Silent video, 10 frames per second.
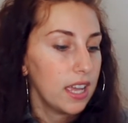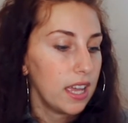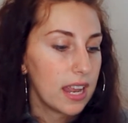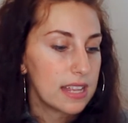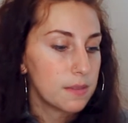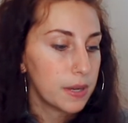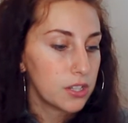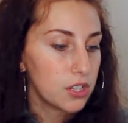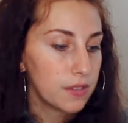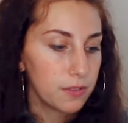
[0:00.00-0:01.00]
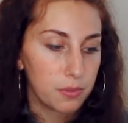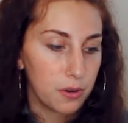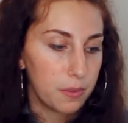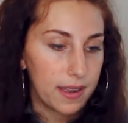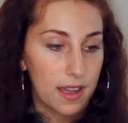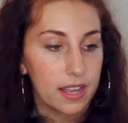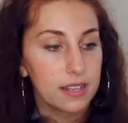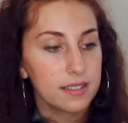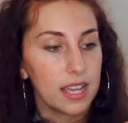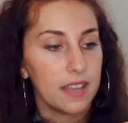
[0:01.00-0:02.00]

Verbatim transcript: it has a bunch of different probiotics,